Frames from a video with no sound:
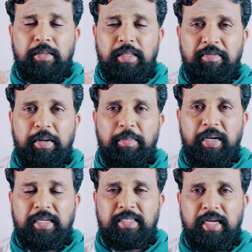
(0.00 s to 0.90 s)
the
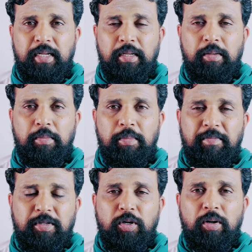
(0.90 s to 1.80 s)
Veerapandyan's head.
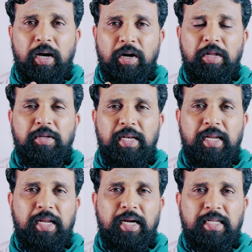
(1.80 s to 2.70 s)
So, according to
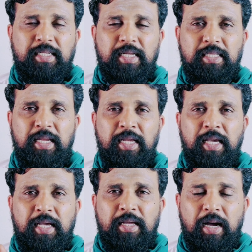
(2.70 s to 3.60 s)
Neelakanta Sastri,
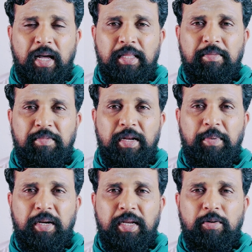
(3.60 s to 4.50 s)

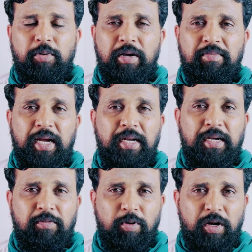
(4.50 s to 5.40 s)
Veerapandyan could have died
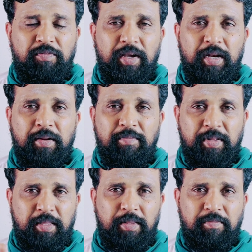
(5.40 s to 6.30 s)
in a warfare,
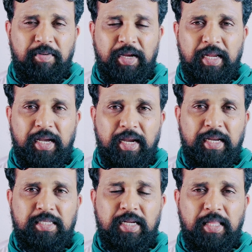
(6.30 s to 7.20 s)
but fighting
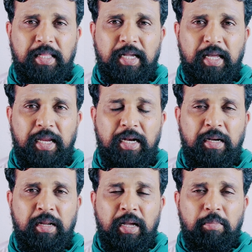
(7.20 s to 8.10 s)
against Aditha
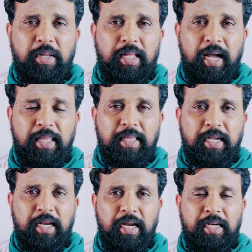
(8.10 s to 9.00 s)
Karikalan, but Aditha
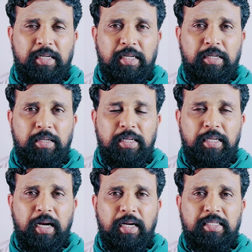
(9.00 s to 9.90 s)
Karikalan did
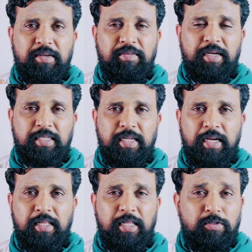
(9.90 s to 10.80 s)
not sever his
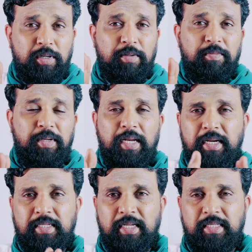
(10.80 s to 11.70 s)
head. That's what
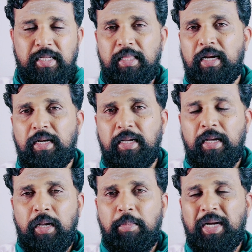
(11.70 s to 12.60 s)
Neelakanta Sastri thought.
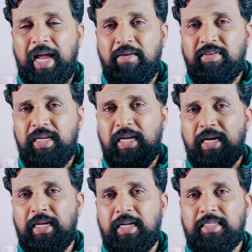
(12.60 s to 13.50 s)
But after
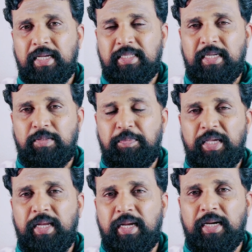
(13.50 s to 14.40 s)
Neelakanta Sastri's
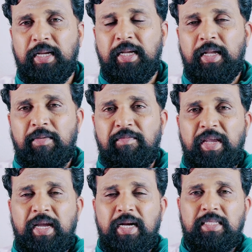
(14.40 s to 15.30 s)
period,
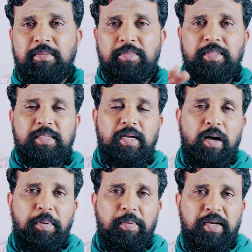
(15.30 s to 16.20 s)
we got some
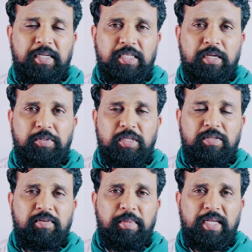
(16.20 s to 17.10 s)
copperplate
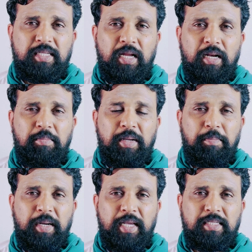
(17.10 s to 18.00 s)
inscriptions from Esalam,
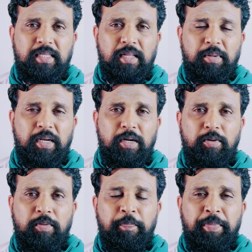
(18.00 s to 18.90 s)
a place in Tamil
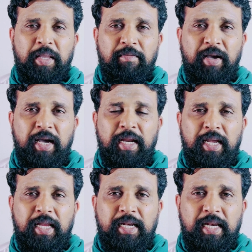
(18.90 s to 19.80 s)
Nadu, where
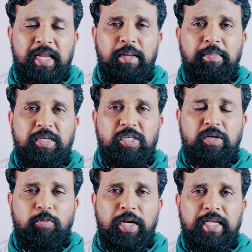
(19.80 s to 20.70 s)
it clearly
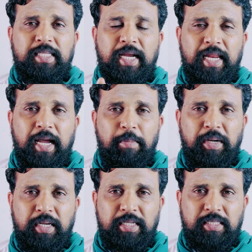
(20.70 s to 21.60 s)
mentioned what exactly
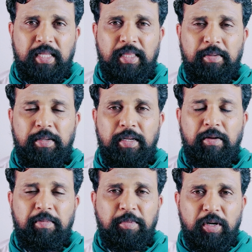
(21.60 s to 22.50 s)
happened in his death.
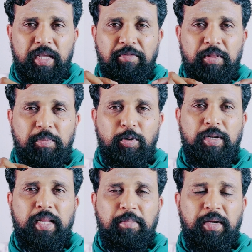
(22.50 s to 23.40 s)
Now, I'm going to give you the
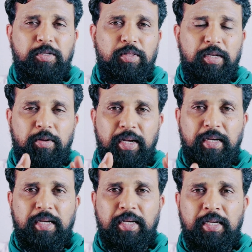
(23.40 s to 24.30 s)
book name, and so that you
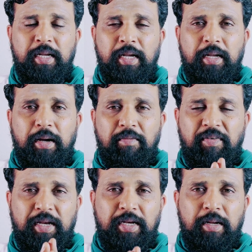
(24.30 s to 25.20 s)
can read and
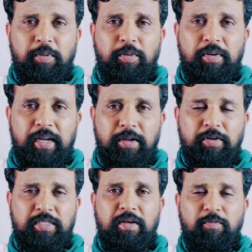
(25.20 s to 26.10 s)
find it about
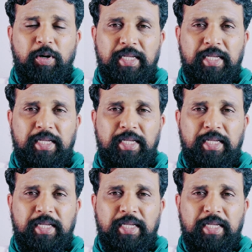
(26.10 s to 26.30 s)
yourself what